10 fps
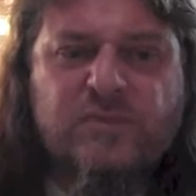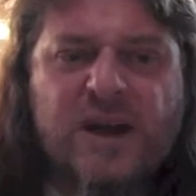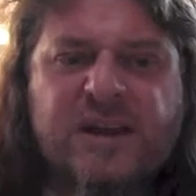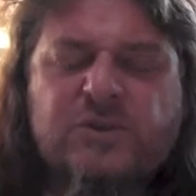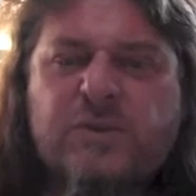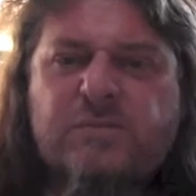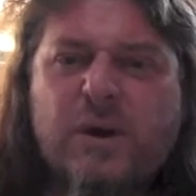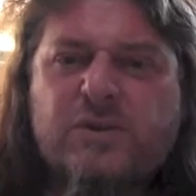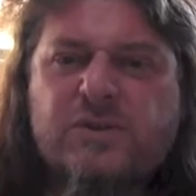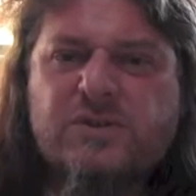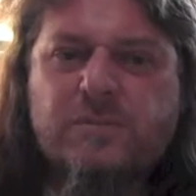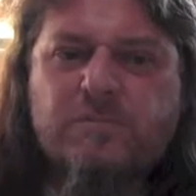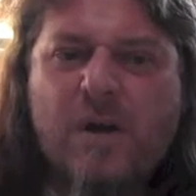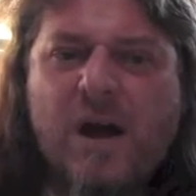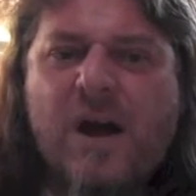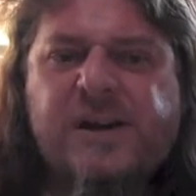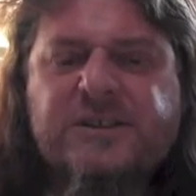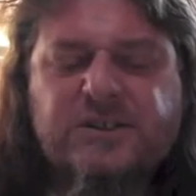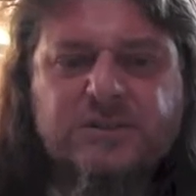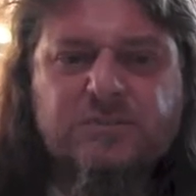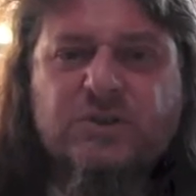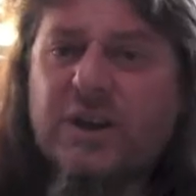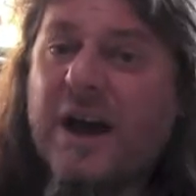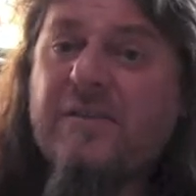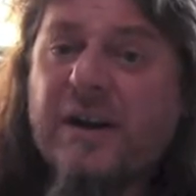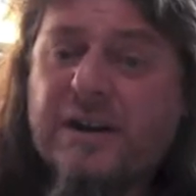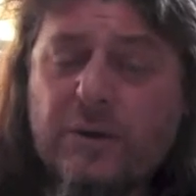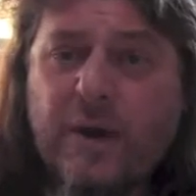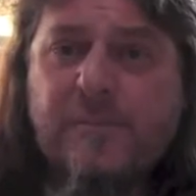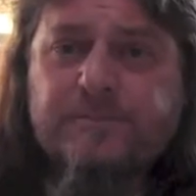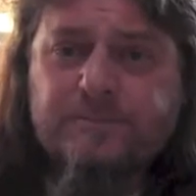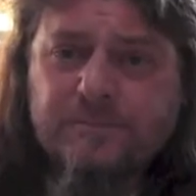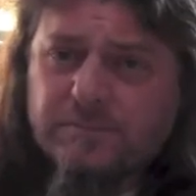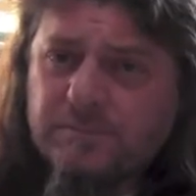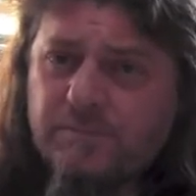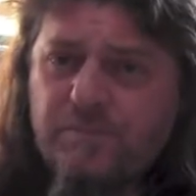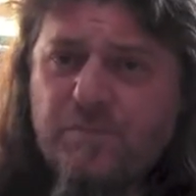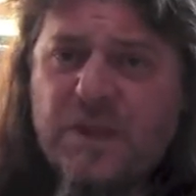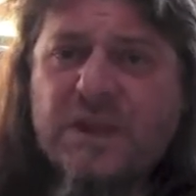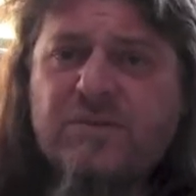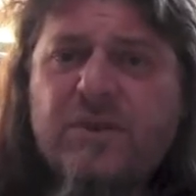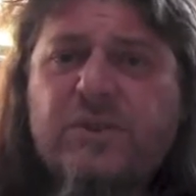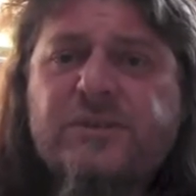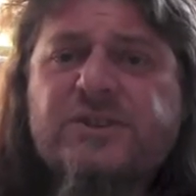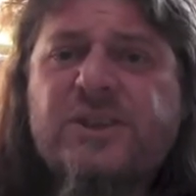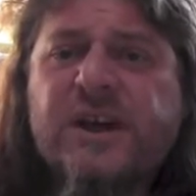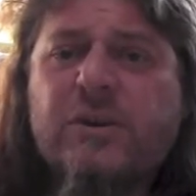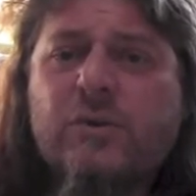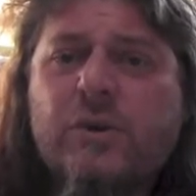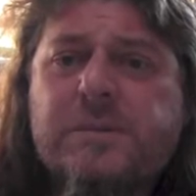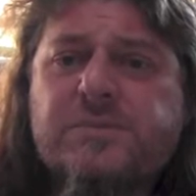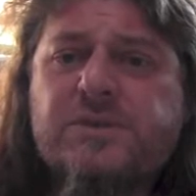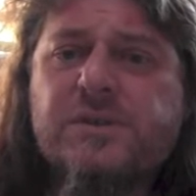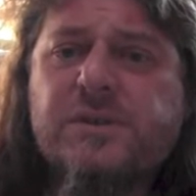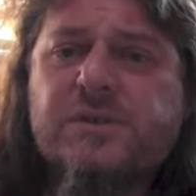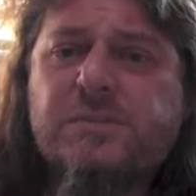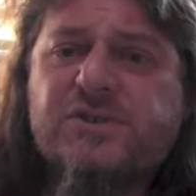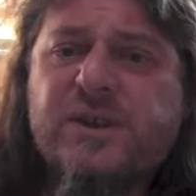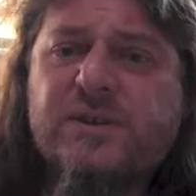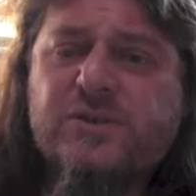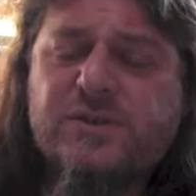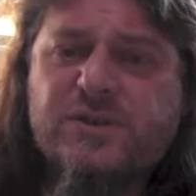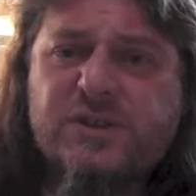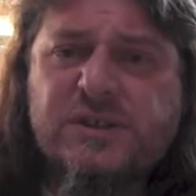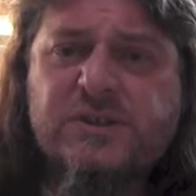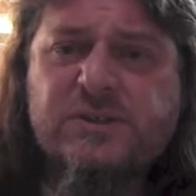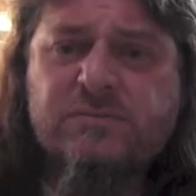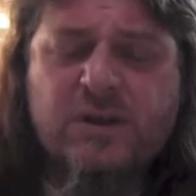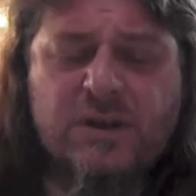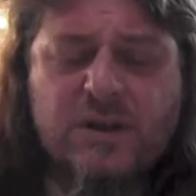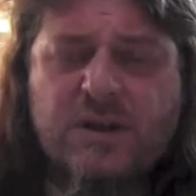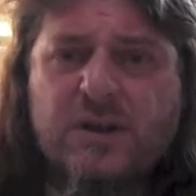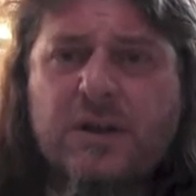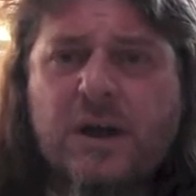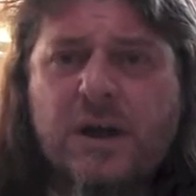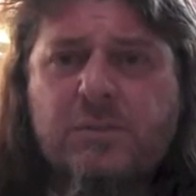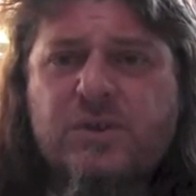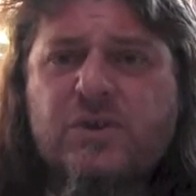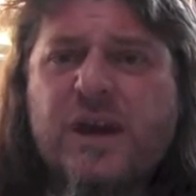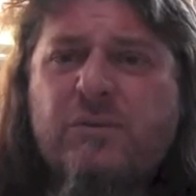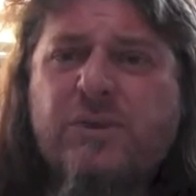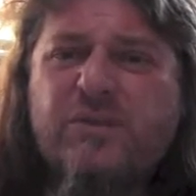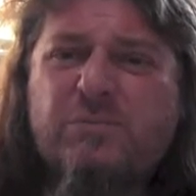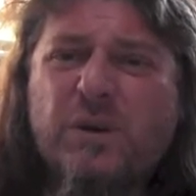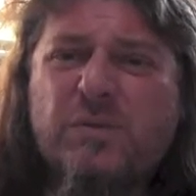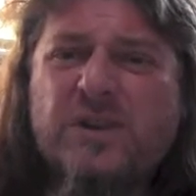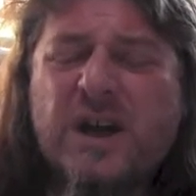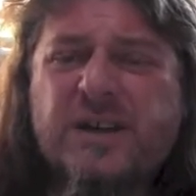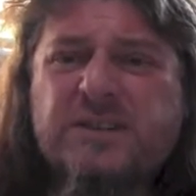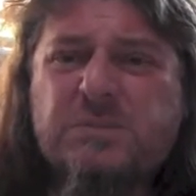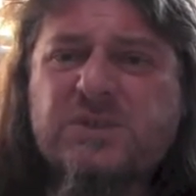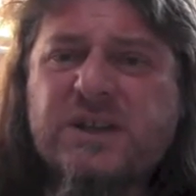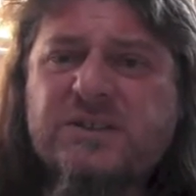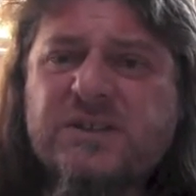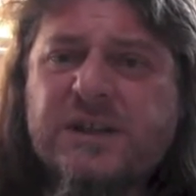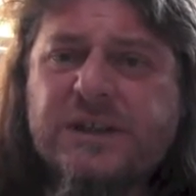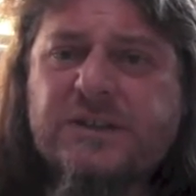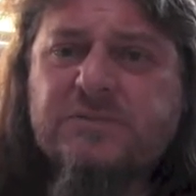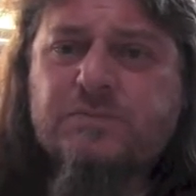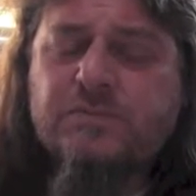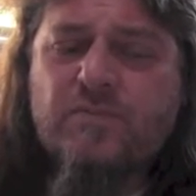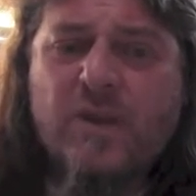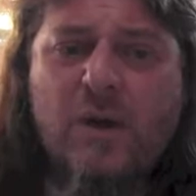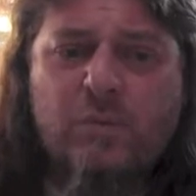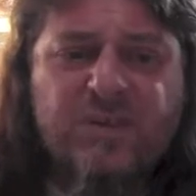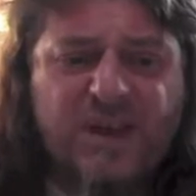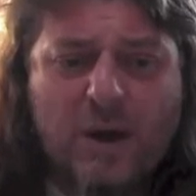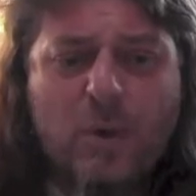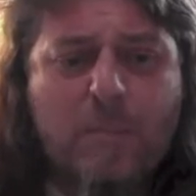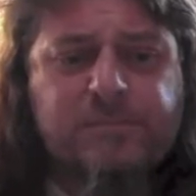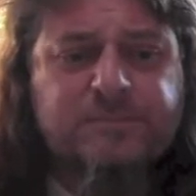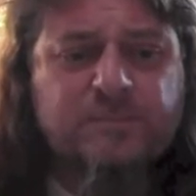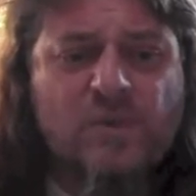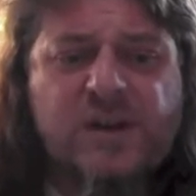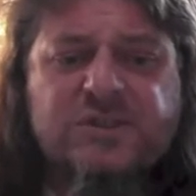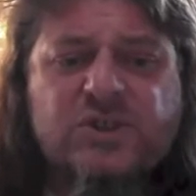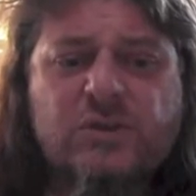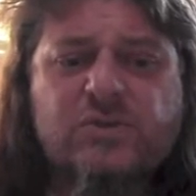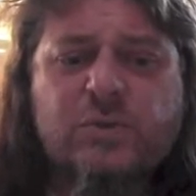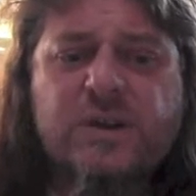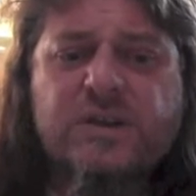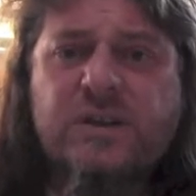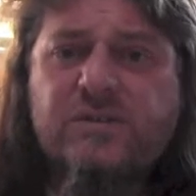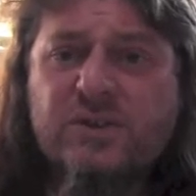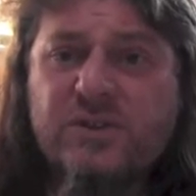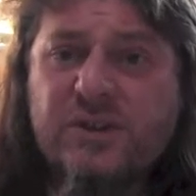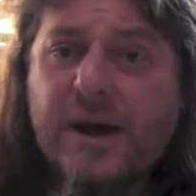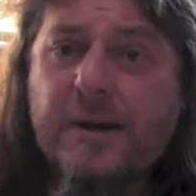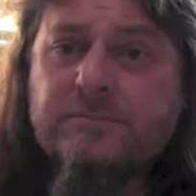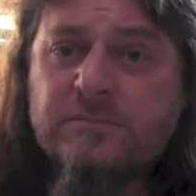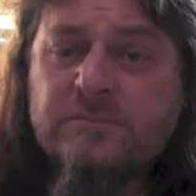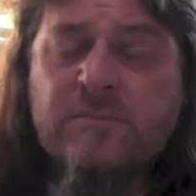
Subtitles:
And as with most ajis that I've had anyway, if you take out the ribs and the placenta and the seeds, you get rid of probably 90% of the heat. And with that one, it's so sweet that if you did that,